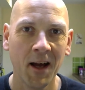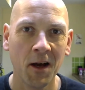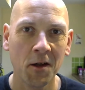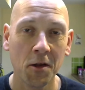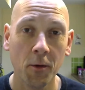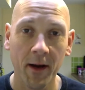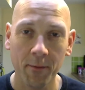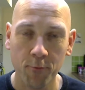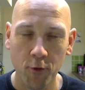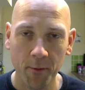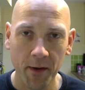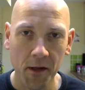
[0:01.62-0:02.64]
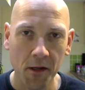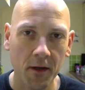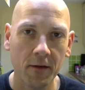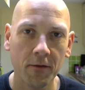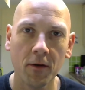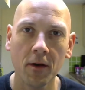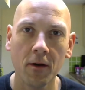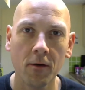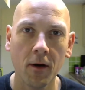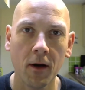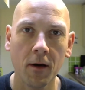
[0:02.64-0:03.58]
So I had promised to give
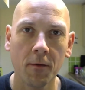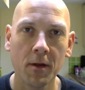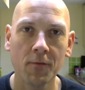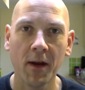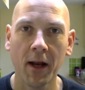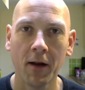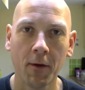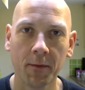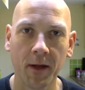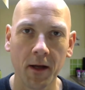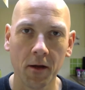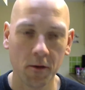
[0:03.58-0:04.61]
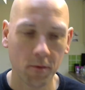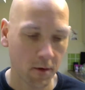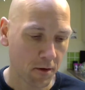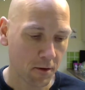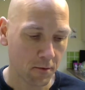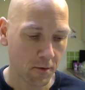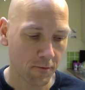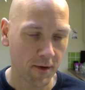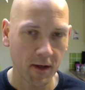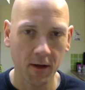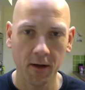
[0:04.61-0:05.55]
you some regular updates whilst I was
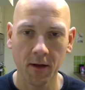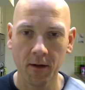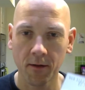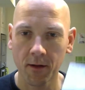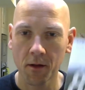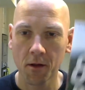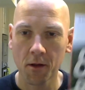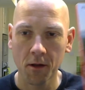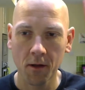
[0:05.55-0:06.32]
reading this